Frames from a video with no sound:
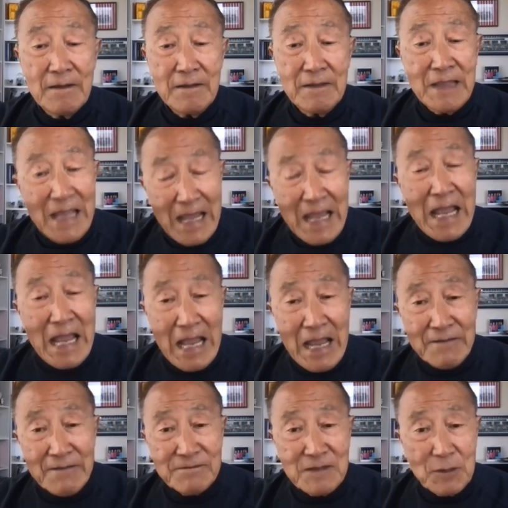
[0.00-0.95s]

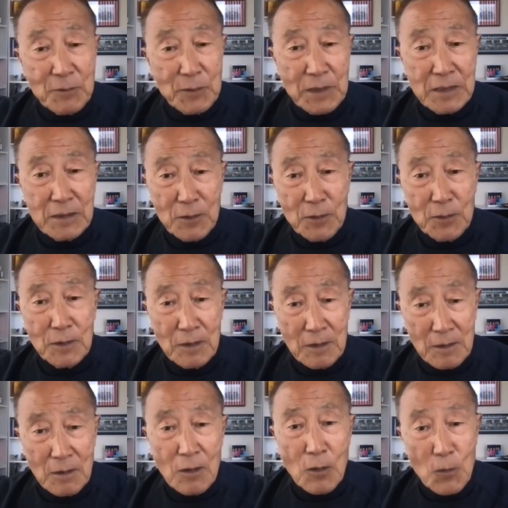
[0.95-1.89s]
thereafter we told
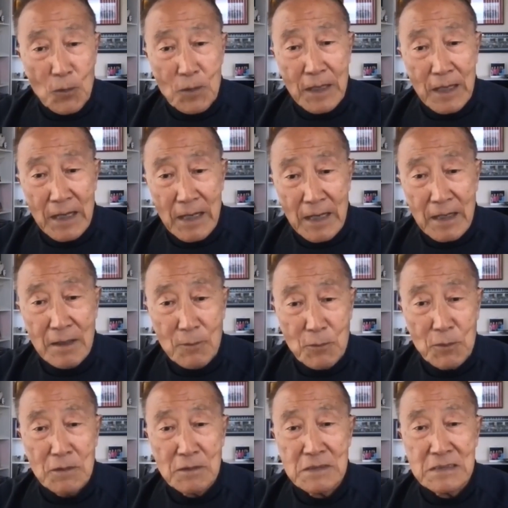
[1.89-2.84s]
her, okay,
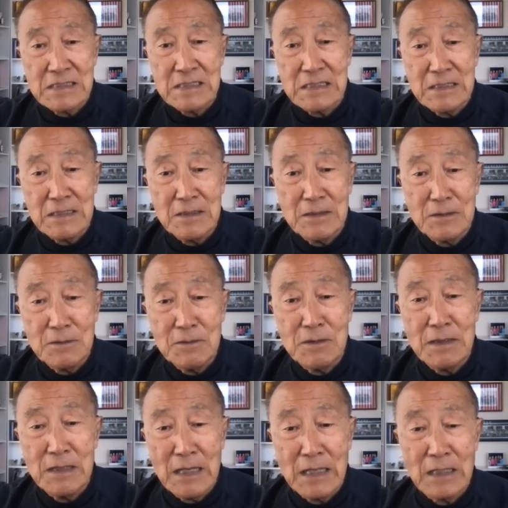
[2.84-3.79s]
we'll see
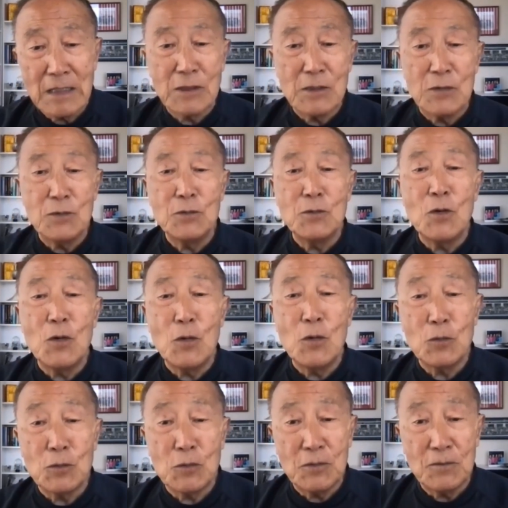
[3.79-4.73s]
you in
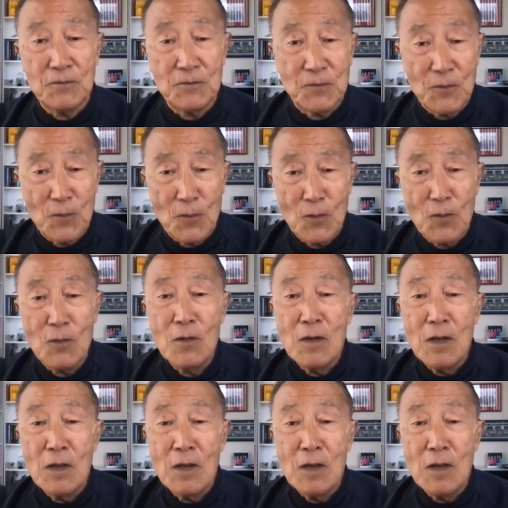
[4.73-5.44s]
2024